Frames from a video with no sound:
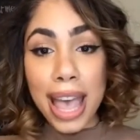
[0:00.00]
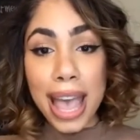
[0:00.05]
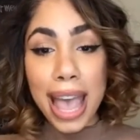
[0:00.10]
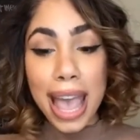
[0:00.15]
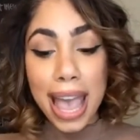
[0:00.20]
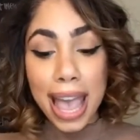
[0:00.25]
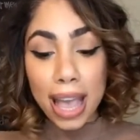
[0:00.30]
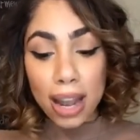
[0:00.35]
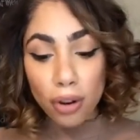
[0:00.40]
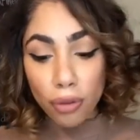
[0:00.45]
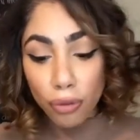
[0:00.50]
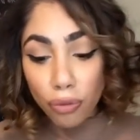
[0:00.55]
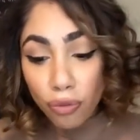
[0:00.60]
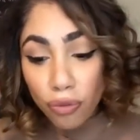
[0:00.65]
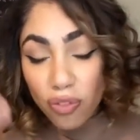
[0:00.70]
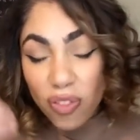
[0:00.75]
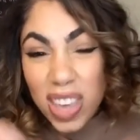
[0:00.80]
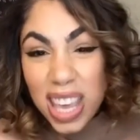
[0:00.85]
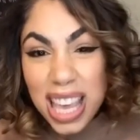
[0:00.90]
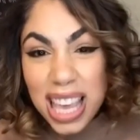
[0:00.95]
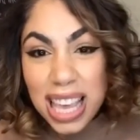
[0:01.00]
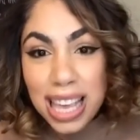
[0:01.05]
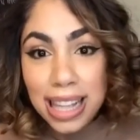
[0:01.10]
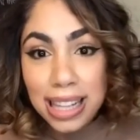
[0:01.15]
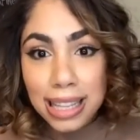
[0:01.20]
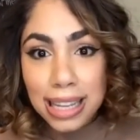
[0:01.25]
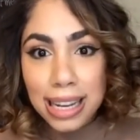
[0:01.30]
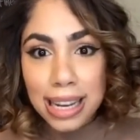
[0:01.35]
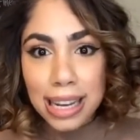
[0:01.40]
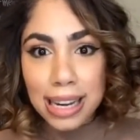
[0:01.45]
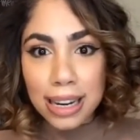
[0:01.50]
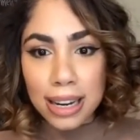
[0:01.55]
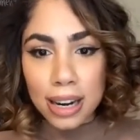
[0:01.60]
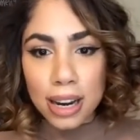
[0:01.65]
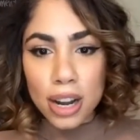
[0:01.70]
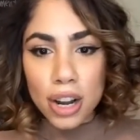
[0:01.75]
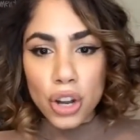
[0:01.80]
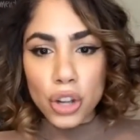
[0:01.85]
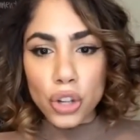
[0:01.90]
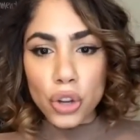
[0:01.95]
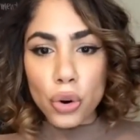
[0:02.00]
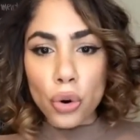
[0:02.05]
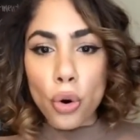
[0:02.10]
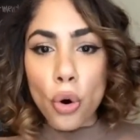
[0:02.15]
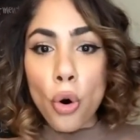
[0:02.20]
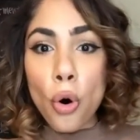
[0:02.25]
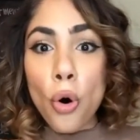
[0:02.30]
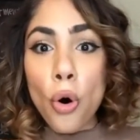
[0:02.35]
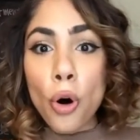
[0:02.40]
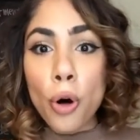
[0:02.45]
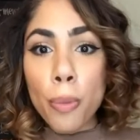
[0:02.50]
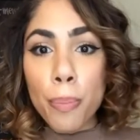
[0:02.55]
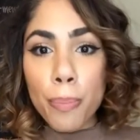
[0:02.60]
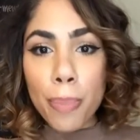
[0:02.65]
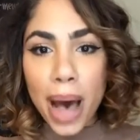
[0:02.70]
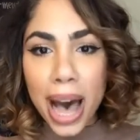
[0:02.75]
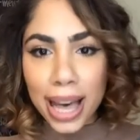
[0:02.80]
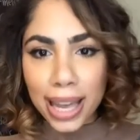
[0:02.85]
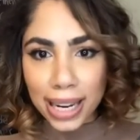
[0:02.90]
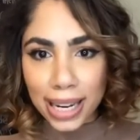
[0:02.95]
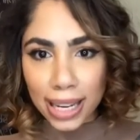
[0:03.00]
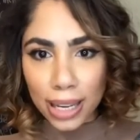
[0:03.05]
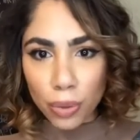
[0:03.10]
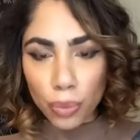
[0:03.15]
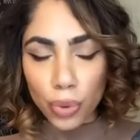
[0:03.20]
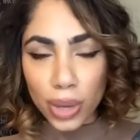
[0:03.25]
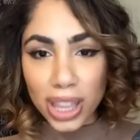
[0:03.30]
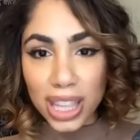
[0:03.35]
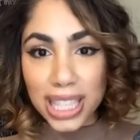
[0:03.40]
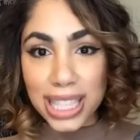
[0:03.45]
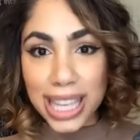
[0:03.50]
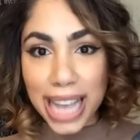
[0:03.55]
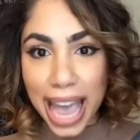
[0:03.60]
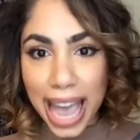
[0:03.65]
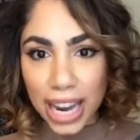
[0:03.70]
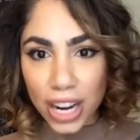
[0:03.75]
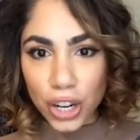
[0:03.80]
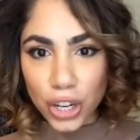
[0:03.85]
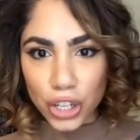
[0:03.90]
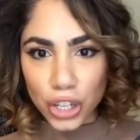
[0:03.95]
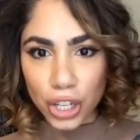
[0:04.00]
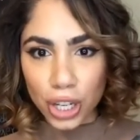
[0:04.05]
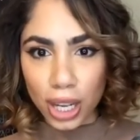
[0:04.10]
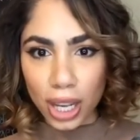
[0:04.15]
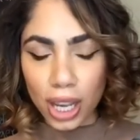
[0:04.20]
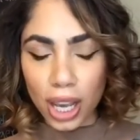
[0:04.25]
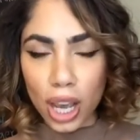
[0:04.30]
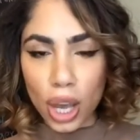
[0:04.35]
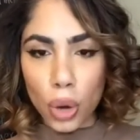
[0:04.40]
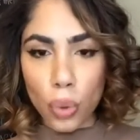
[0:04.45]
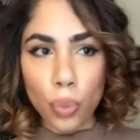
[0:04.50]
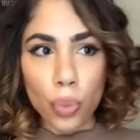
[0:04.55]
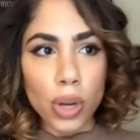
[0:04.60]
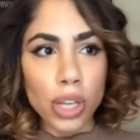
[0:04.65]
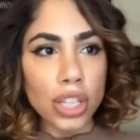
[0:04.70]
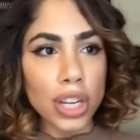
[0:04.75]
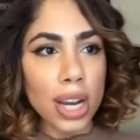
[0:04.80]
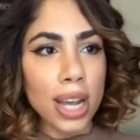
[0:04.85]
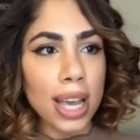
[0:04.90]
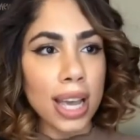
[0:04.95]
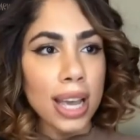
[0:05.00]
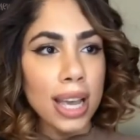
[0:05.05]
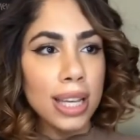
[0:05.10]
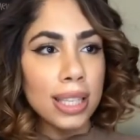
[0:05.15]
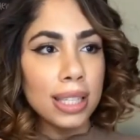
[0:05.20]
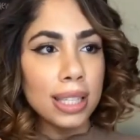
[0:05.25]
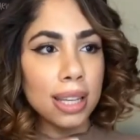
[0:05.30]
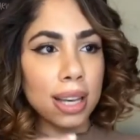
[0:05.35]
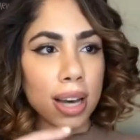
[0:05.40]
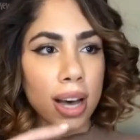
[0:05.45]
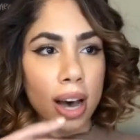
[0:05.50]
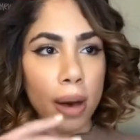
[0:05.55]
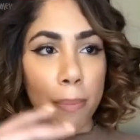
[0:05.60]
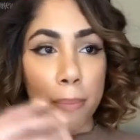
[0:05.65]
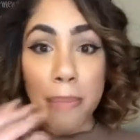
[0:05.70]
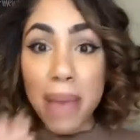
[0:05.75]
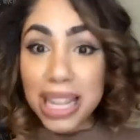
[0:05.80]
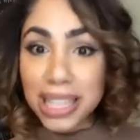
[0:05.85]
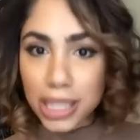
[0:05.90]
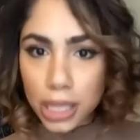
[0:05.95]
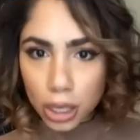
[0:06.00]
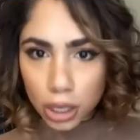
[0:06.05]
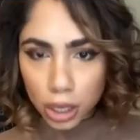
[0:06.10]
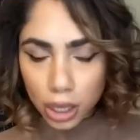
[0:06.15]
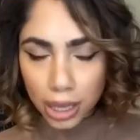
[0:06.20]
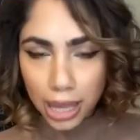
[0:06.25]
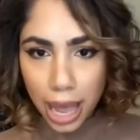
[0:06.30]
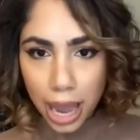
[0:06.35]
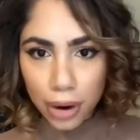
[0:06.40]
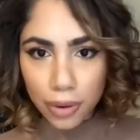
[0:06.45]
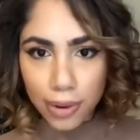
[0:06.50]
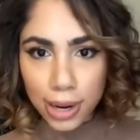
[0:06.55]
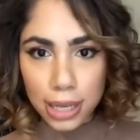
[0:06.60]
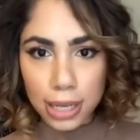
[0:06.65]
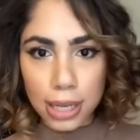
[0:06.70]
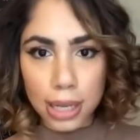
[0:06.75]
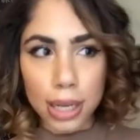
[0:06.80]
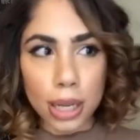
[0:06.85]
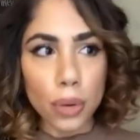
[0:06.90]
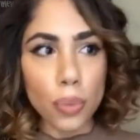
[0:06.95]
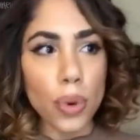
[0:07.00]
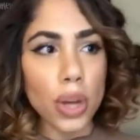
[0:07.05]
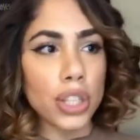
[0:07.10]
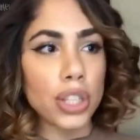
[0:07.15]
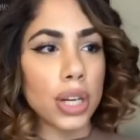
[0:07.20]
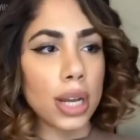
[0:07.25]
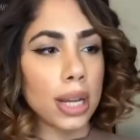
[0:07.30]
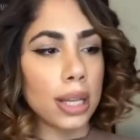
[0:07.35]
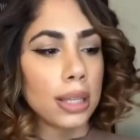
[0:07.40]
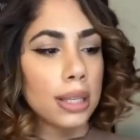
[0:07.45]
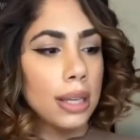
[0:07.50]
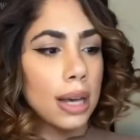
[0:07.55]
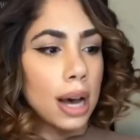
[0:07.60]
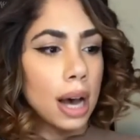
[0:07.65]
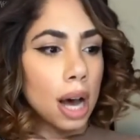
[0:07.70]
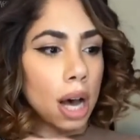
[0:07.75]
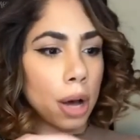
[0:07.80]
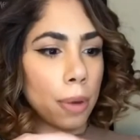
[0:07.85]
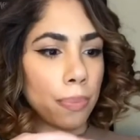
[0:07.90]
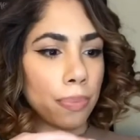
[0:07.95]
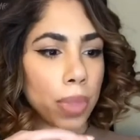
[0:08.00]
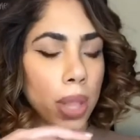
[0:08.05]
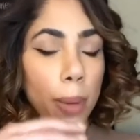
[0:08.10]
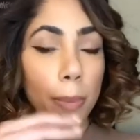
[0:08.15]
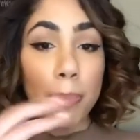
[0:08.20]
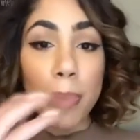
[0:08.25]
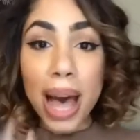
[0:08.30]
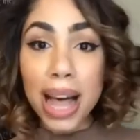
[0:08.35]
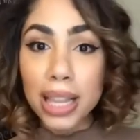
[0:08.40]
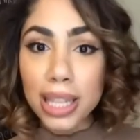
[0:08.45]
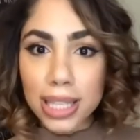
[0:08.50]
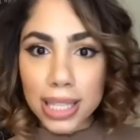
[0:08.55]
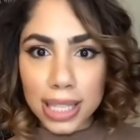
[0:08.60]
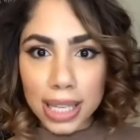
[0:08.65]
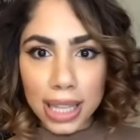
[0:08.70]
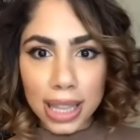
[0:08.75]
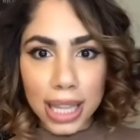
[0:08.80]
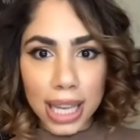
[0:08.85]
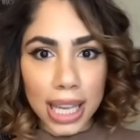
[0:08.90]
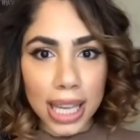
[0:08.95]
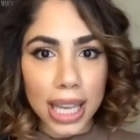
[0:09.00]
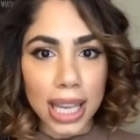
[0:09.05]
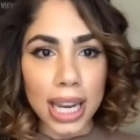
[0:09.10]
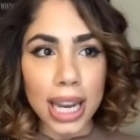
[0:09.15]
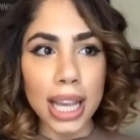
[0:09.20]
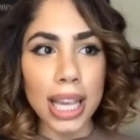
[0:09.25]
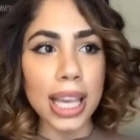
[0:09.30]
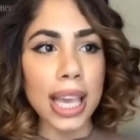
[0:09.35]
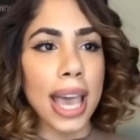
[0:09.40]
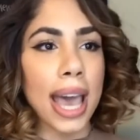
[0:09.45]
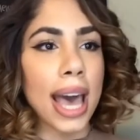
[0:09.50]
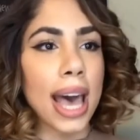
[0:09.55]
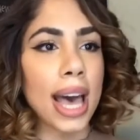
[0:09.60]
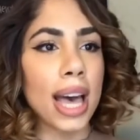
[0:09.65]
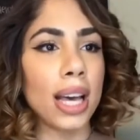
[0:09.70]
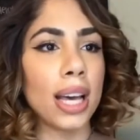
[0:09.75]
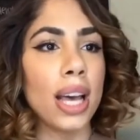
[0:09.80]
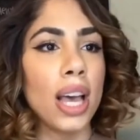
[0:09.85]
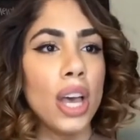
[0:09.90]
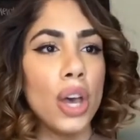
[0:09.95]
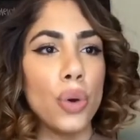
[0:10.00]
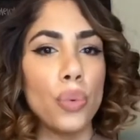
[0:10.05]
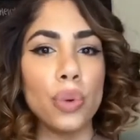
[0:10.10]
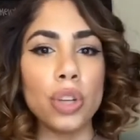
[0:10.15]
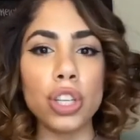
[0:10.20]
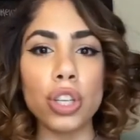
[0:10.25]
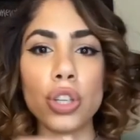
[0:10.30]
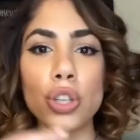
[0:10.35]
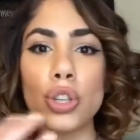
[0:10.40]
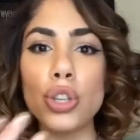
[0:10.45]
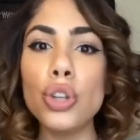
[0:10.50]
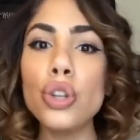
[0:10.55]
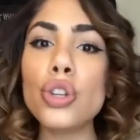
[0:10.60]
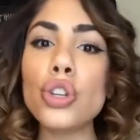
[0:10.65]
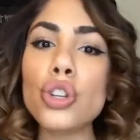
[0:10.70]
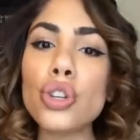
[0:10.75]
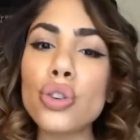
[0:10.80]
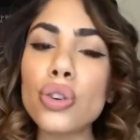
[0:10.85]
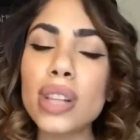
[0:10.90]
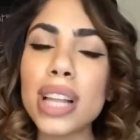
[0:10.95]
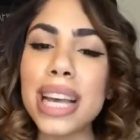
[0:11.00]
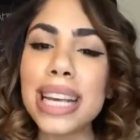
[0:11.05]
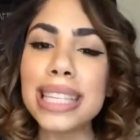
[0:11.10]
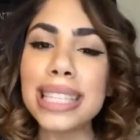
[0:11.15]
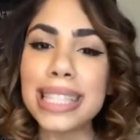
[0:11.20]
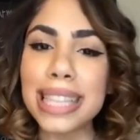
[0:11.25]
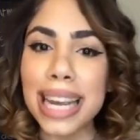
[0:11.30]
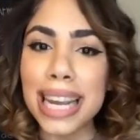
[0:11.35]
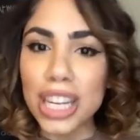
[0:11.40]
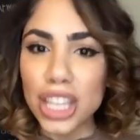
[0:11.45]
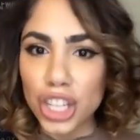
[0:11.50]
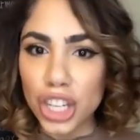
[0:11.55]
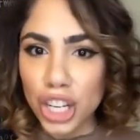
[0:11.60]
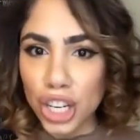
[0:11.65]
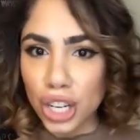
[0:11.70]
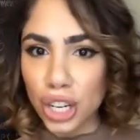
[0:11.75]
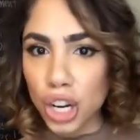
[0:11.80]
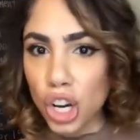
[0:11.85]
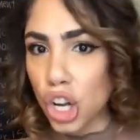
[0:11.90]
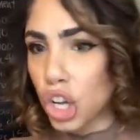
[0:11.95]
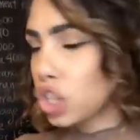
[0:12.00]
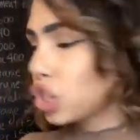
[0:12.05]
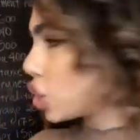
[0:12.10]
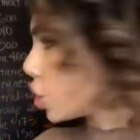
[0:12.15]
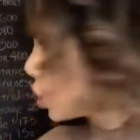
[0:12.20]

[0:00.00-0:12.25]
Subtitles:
and feeling your whole body with its energy, which is mental clarity, which is balancing the yin and yang, which is neutralization, so